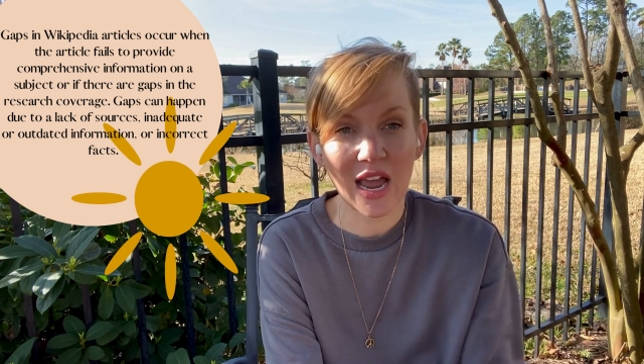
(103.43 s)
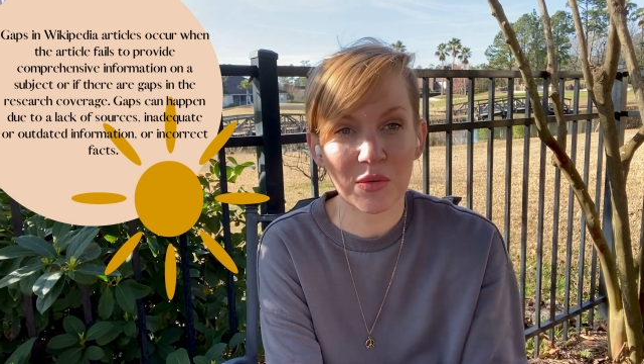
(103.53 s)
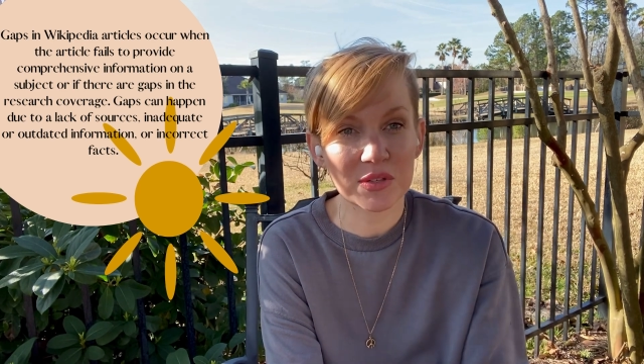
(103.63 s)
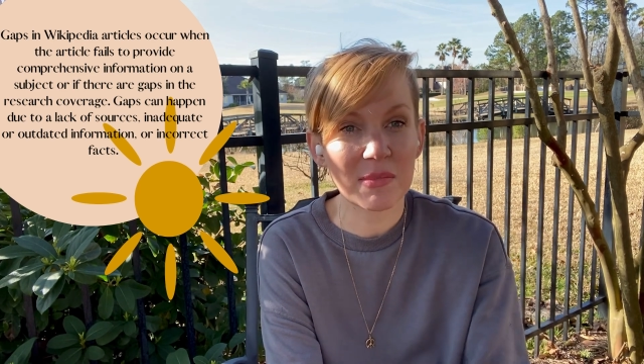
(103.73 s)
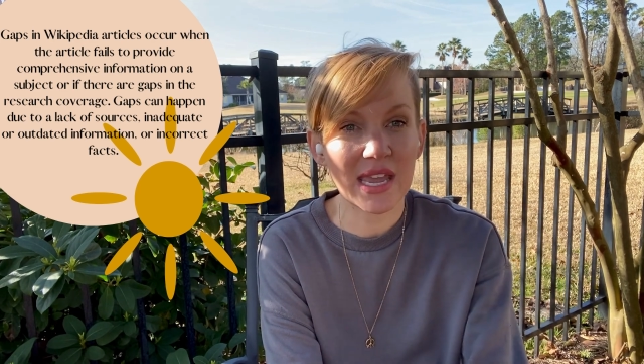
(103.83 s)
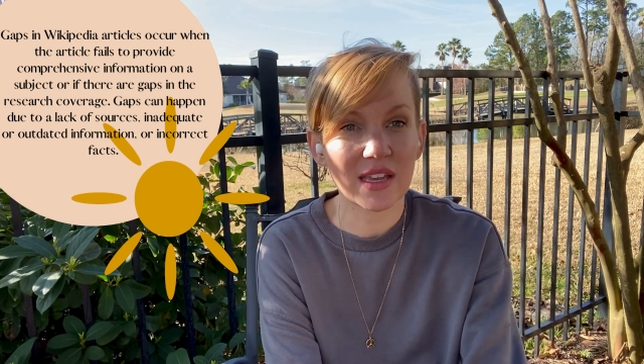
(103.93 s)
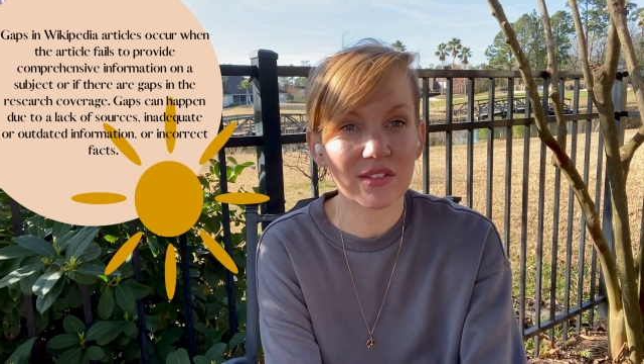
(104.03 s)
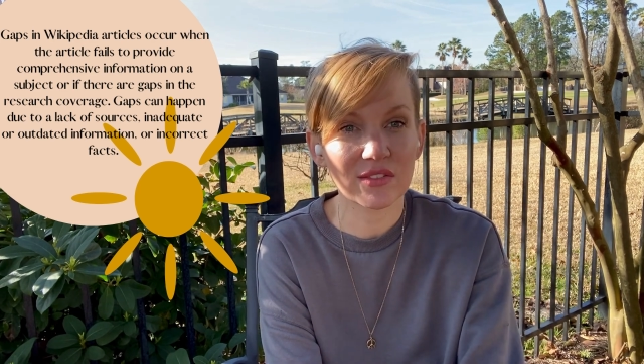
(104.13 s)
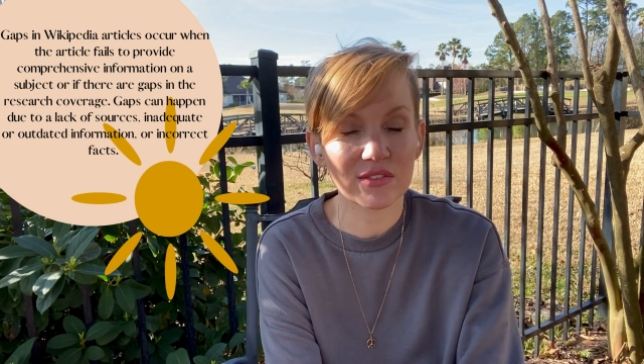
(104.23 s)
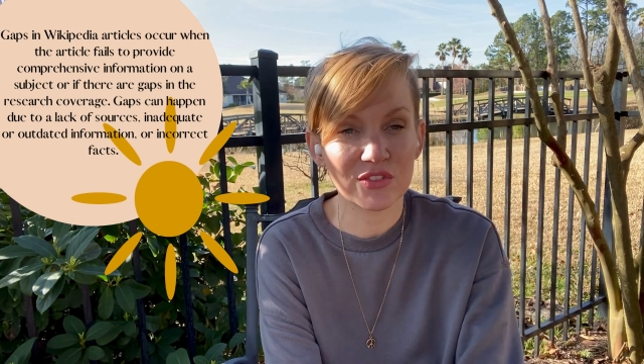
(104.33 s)
I would make
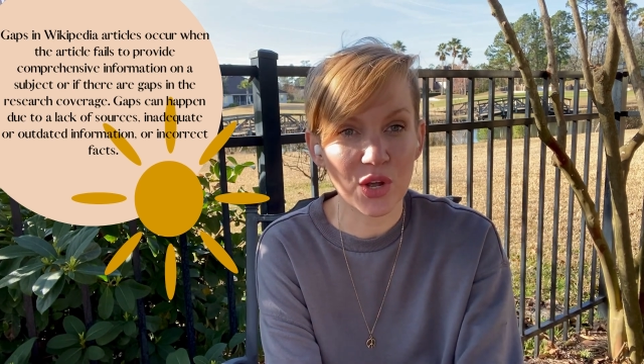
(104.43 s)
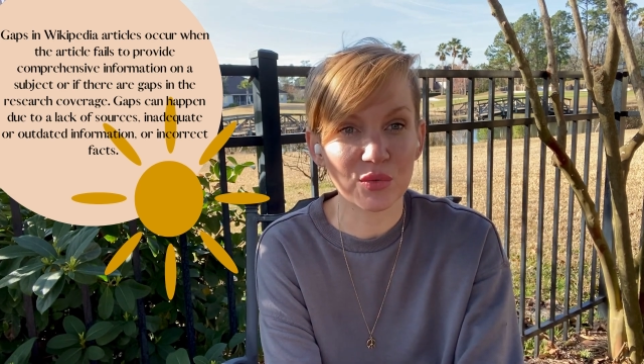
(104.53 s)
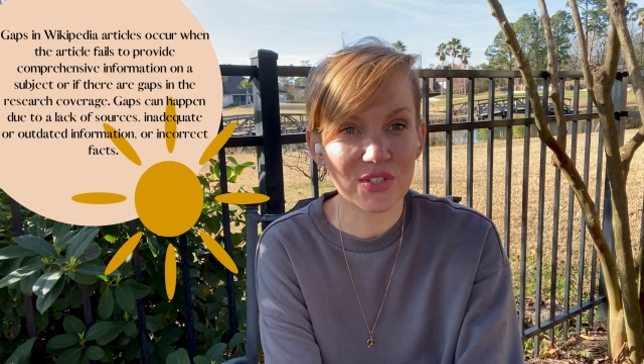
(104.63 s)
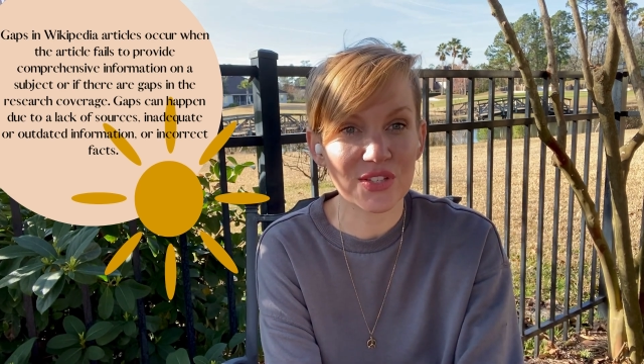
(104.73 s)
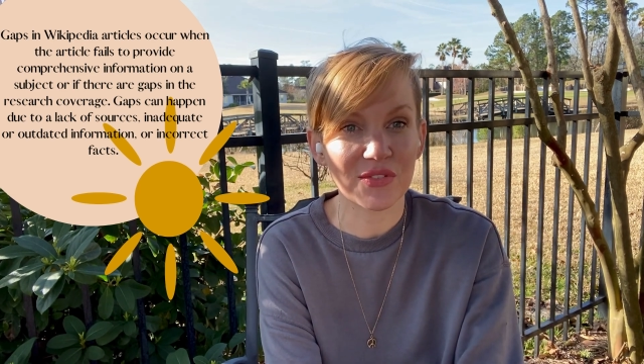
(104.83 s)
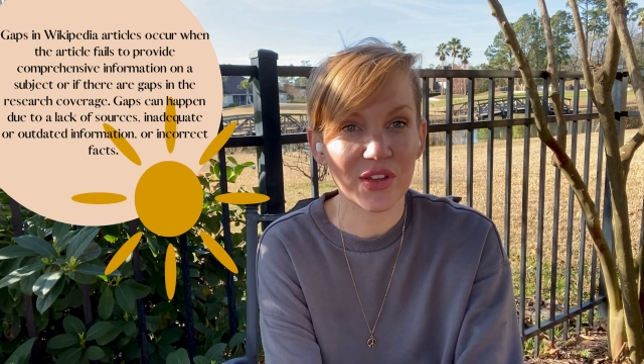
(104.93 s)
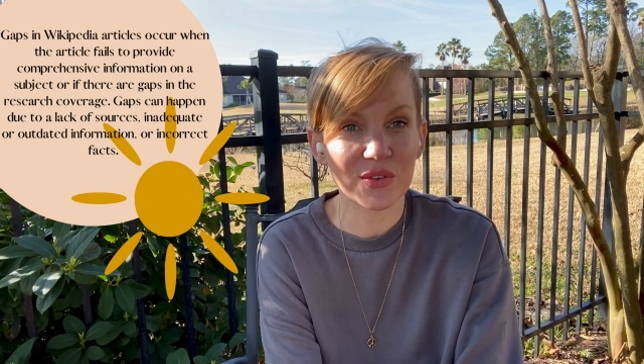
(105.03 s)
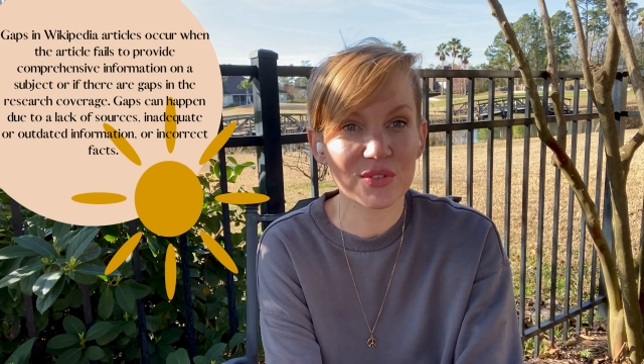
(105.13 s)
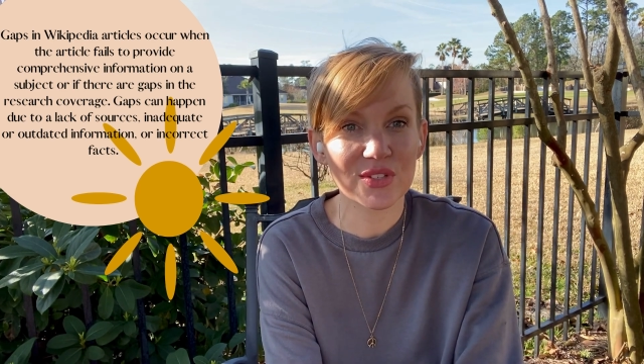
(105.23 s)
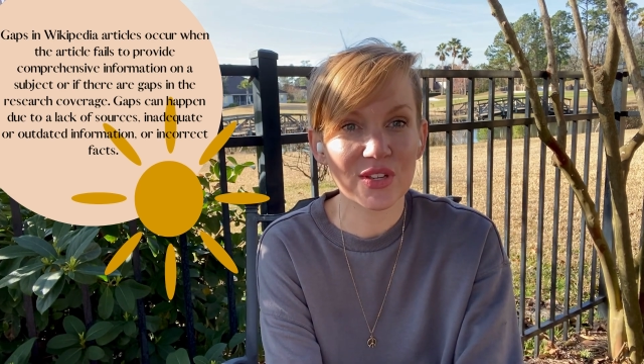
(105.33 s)
notes of
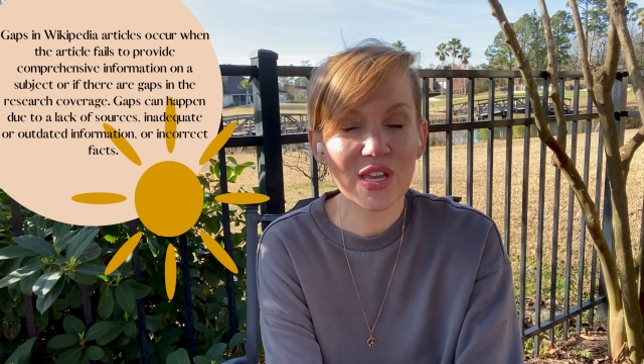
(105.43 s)
those,